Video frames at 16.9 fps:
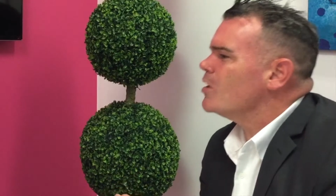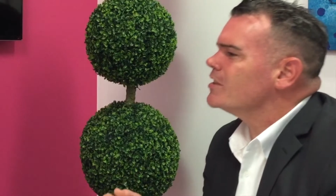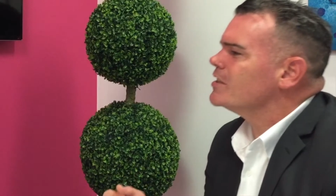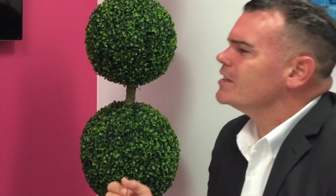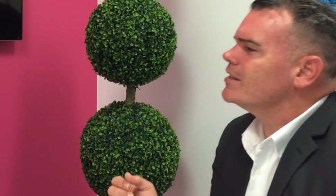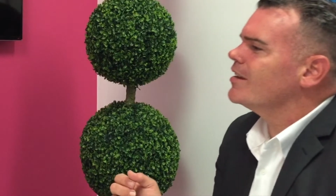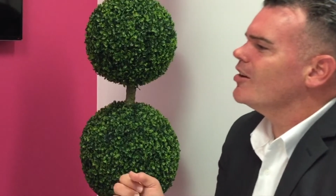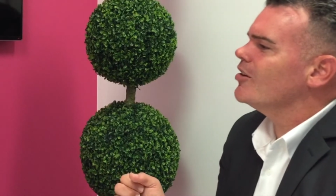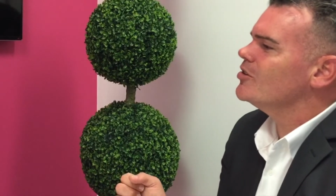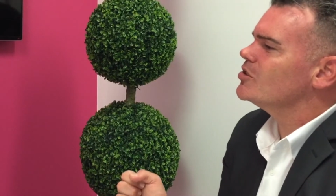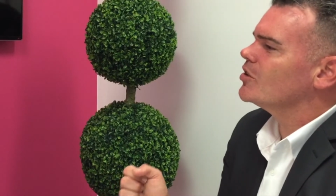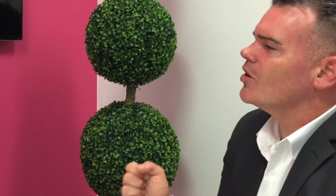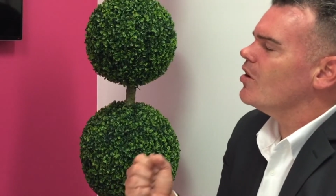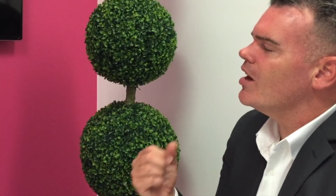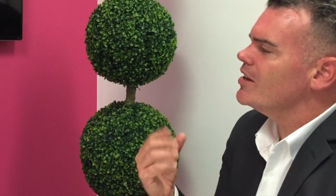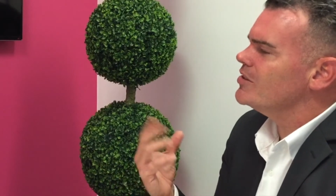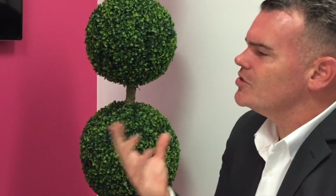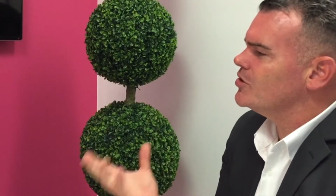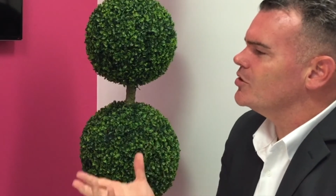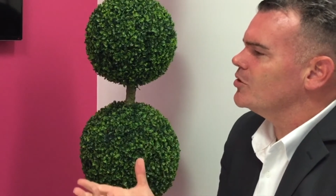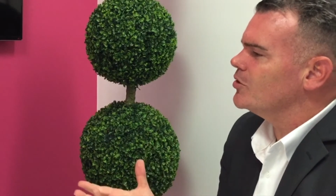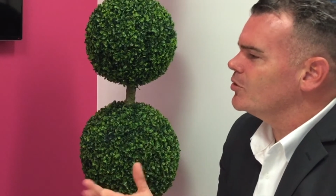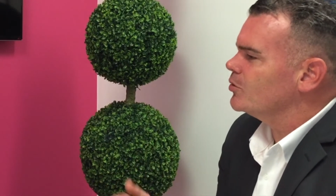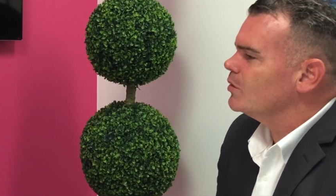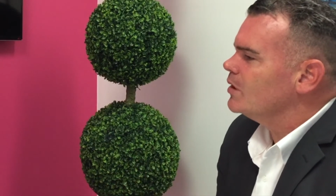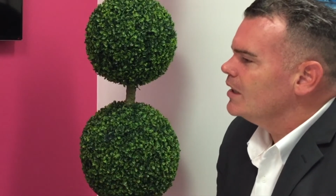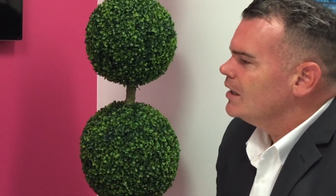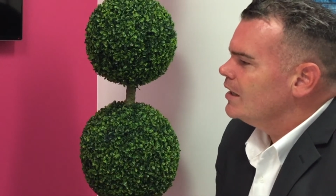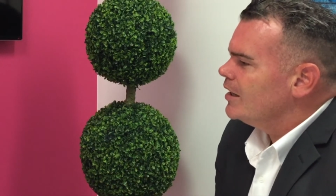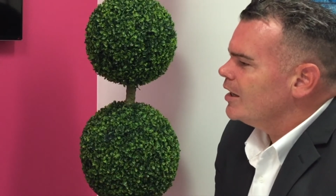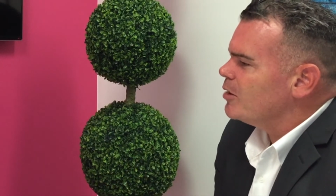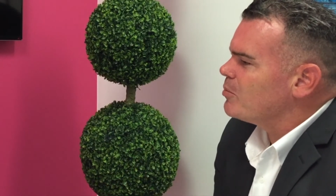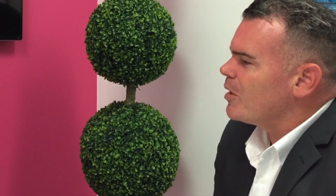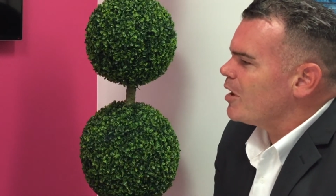What did those guys do
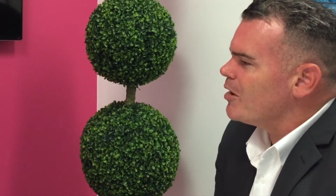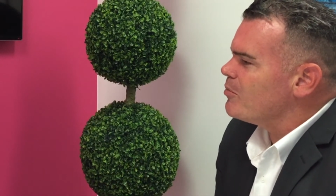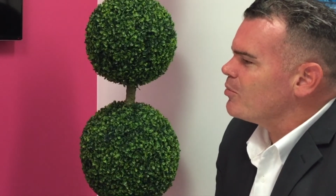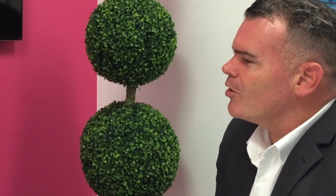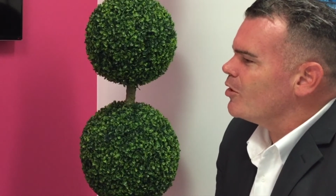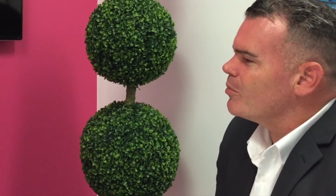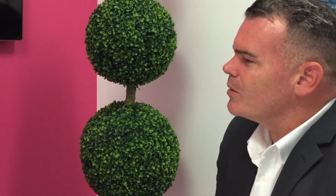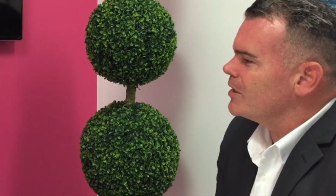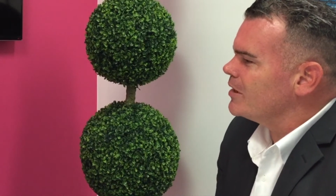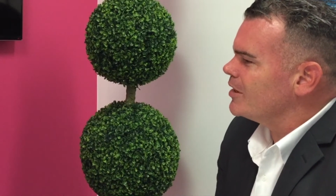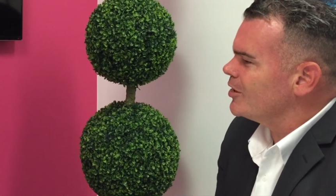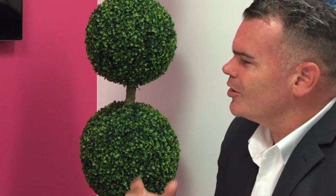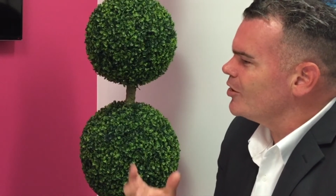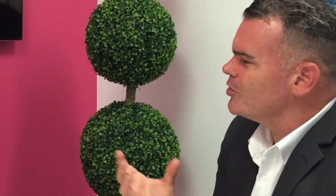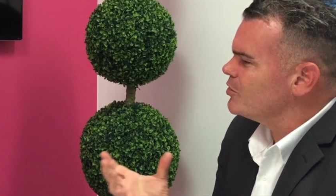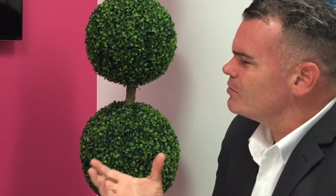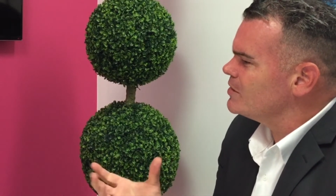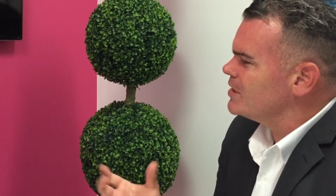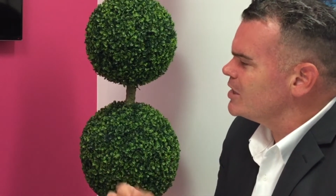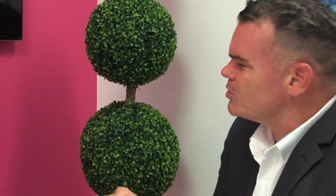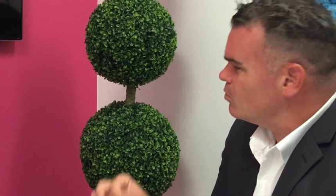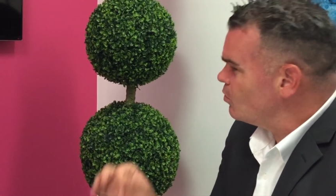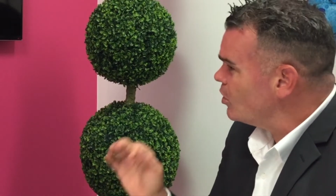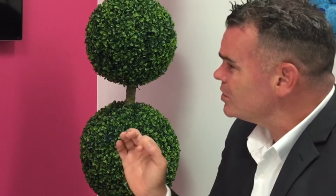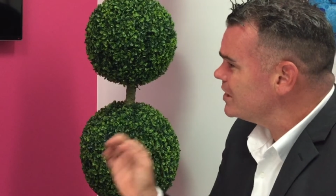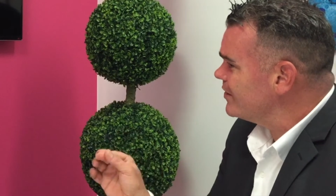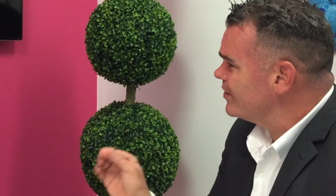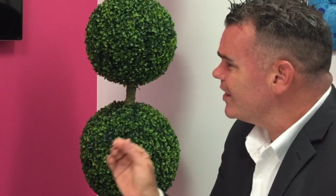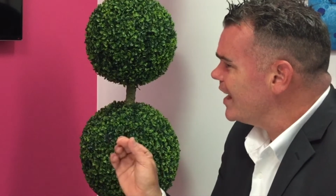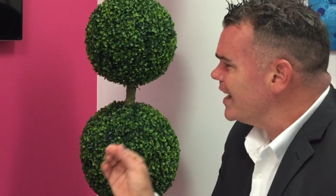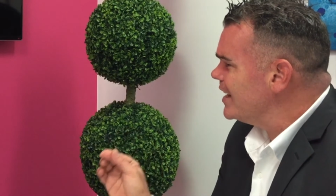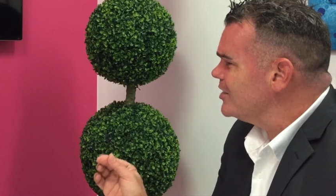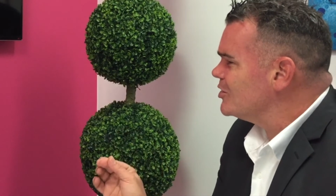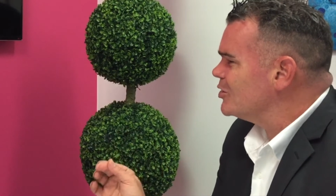at Parry Property that got your attention? What did
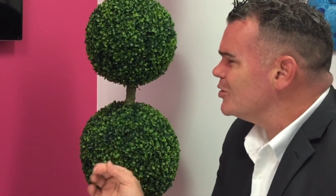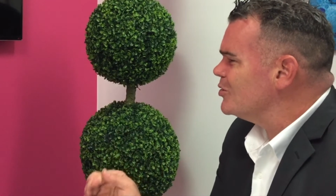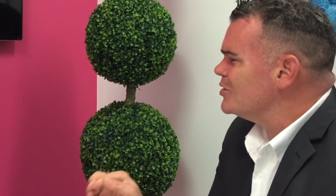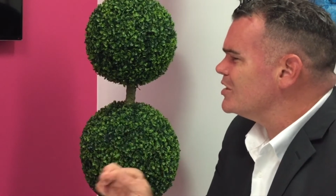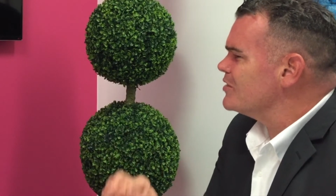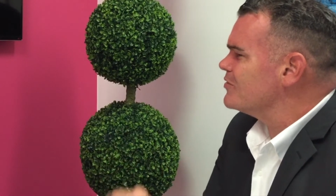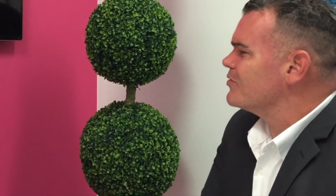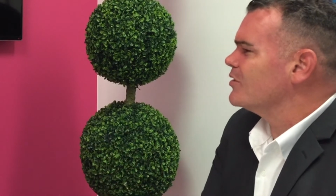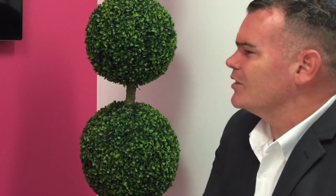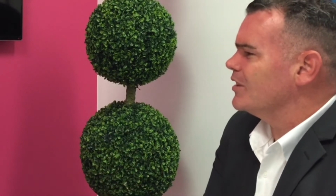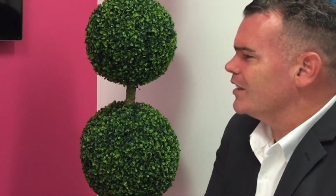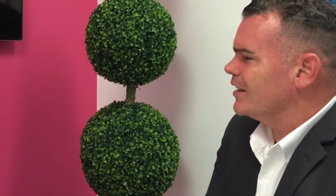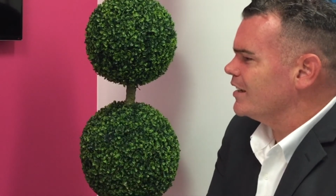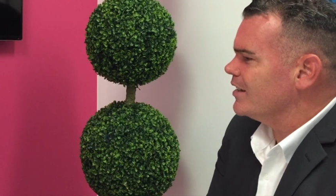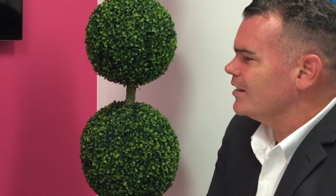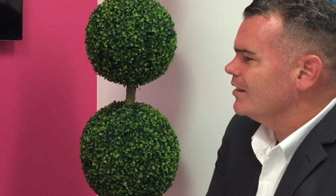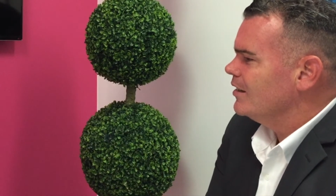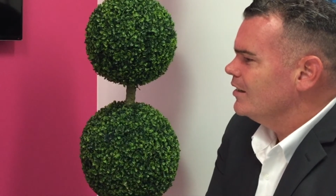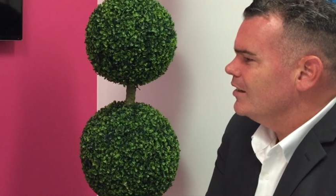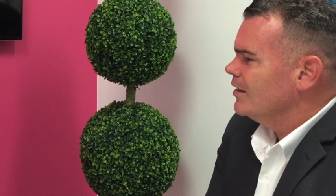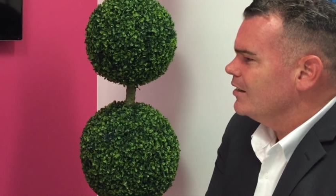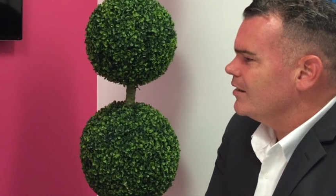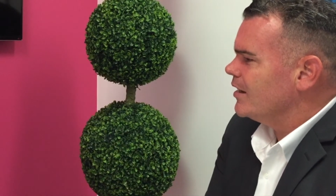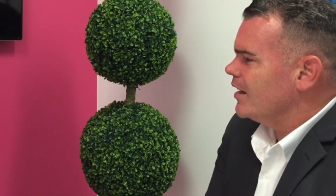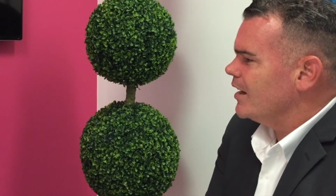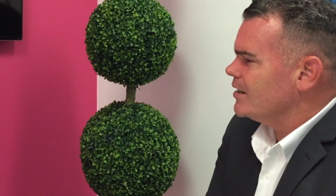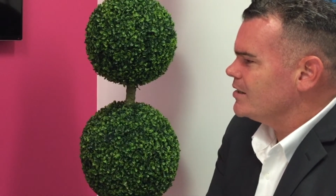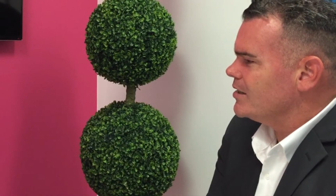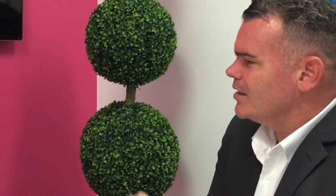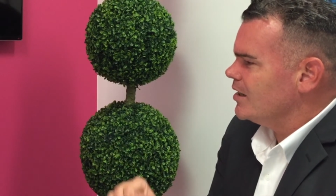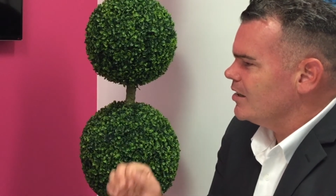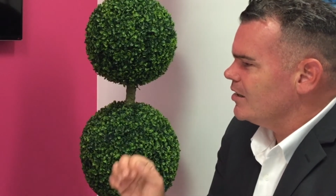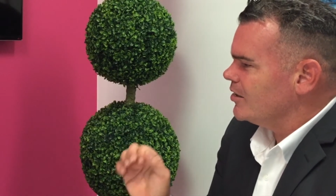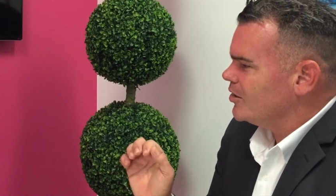they do differently that
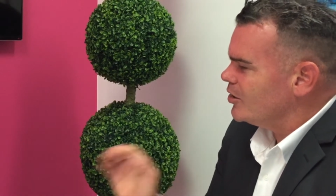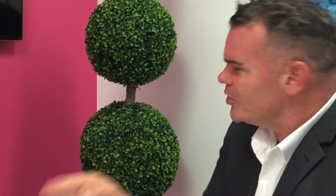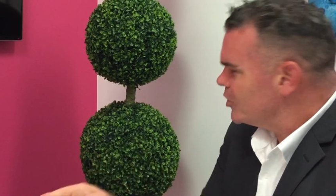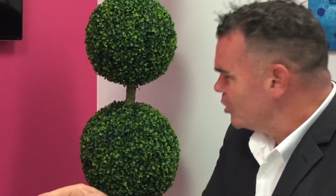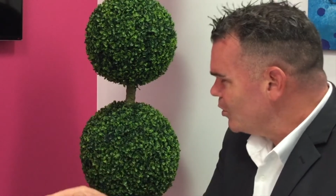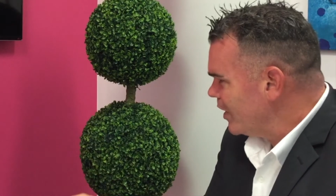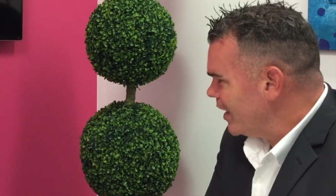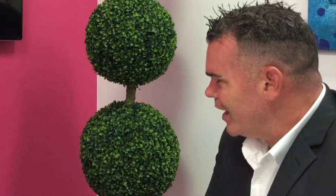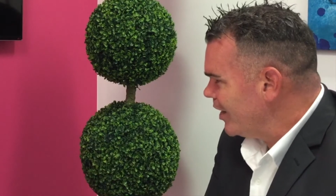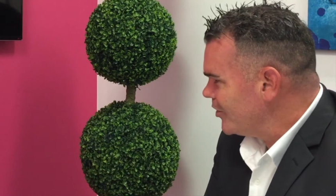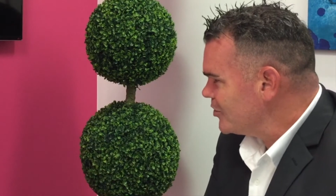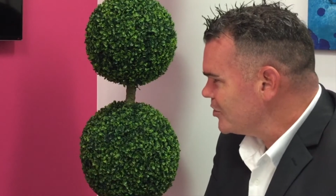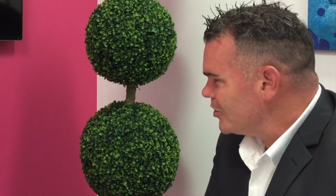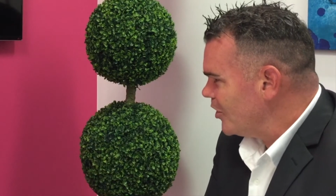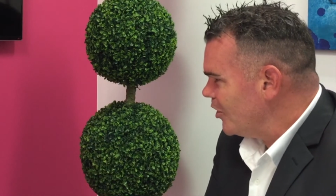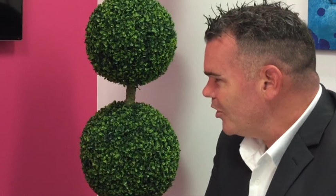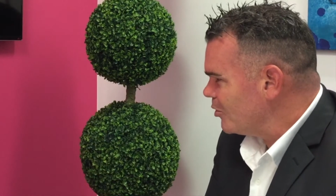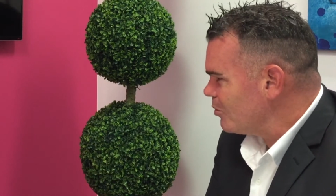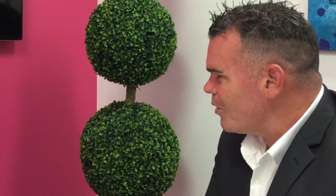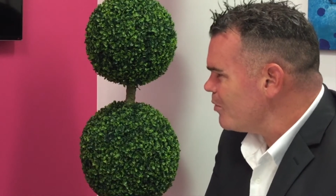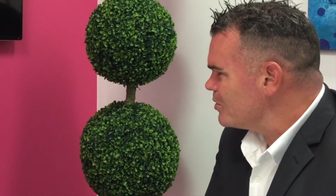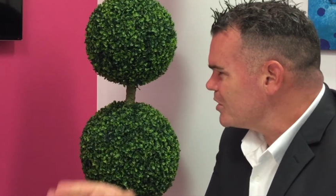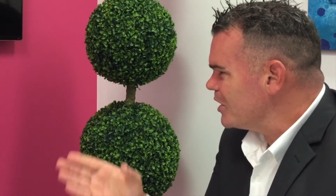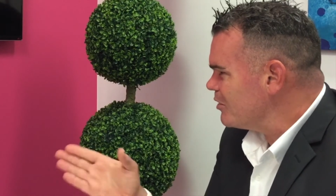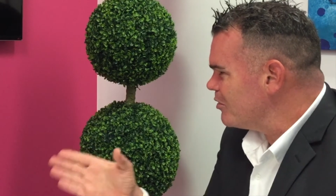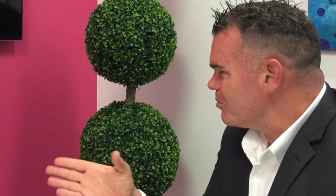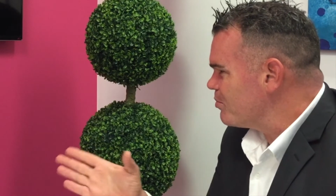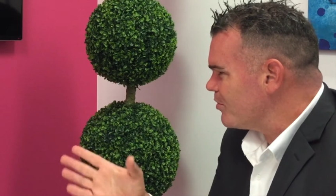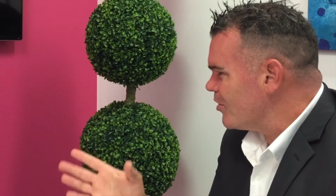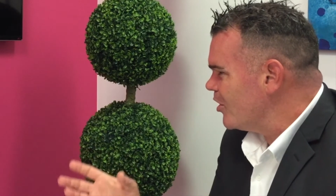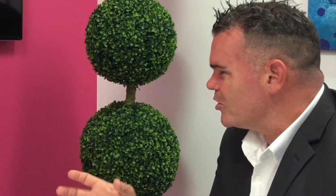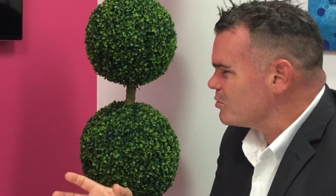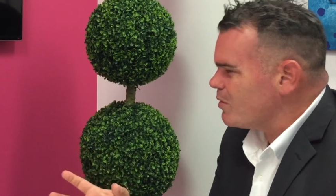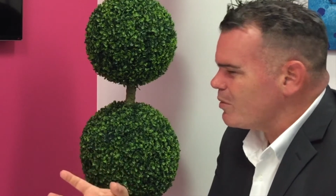uh, got your house sold? What was their
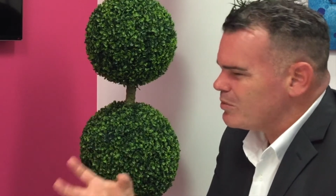approach?